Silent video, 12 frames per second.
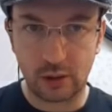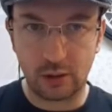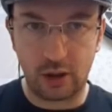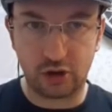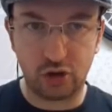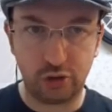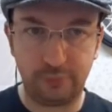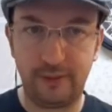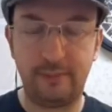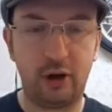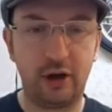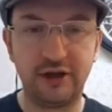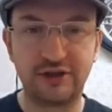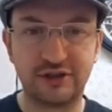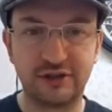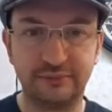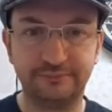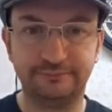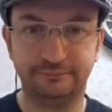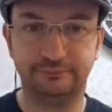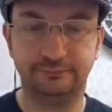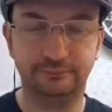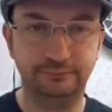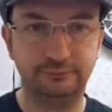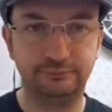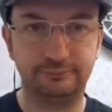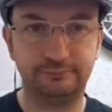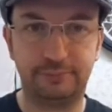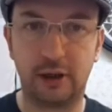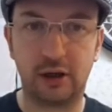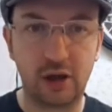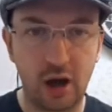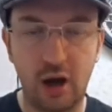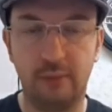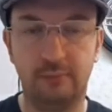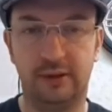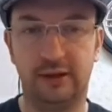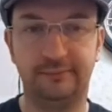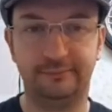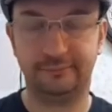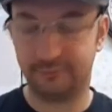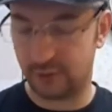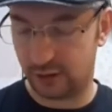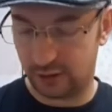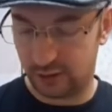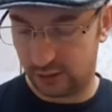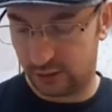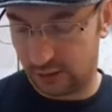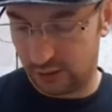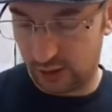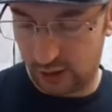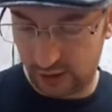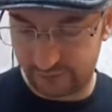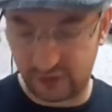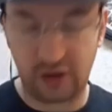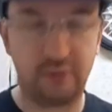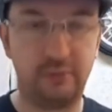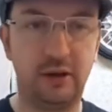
I could be biased, but I can't be. And I've got to be